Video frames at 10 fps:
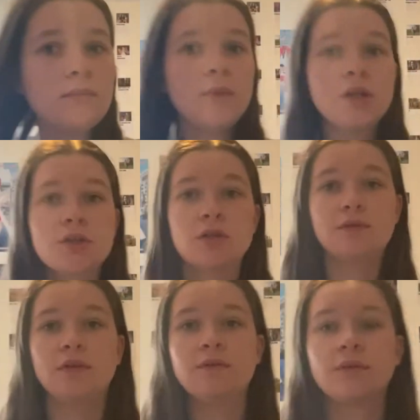Here's the
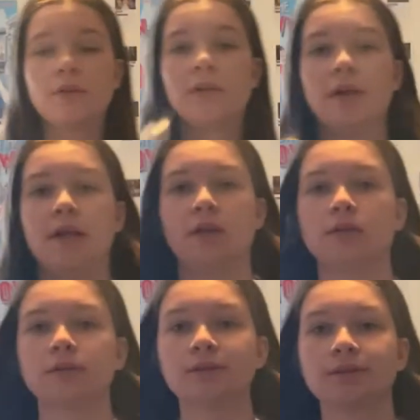fit for today.
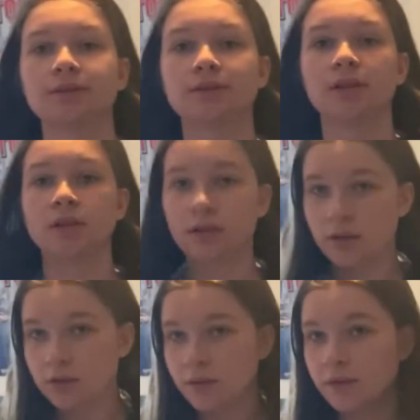
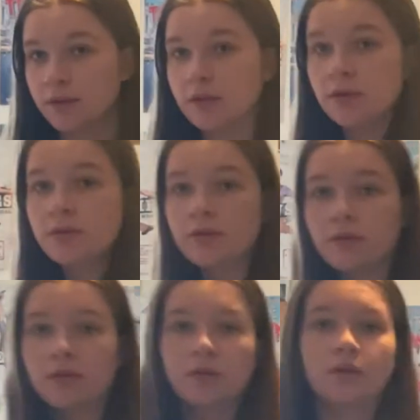It's just a t-shirt
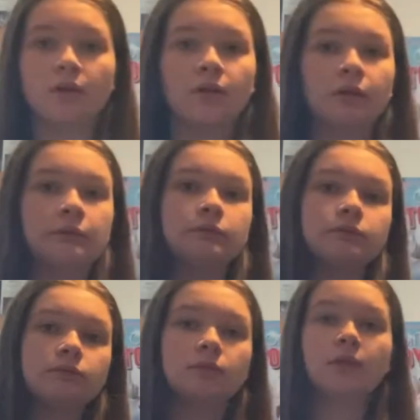
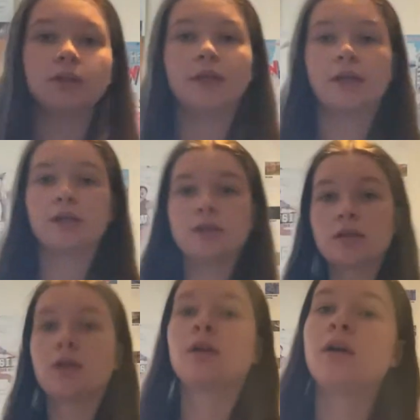and leggings.
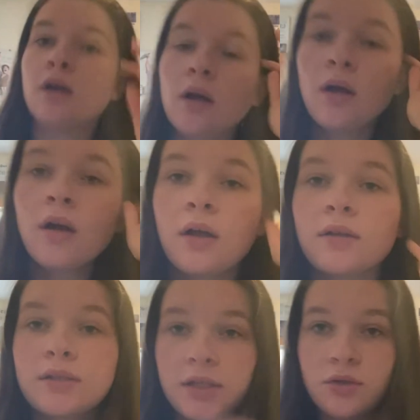
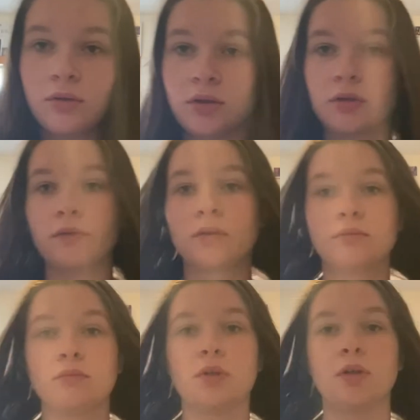This t-shirt is
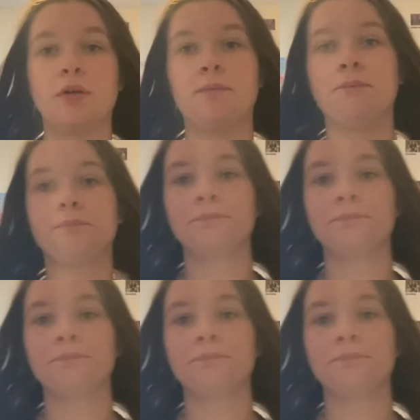from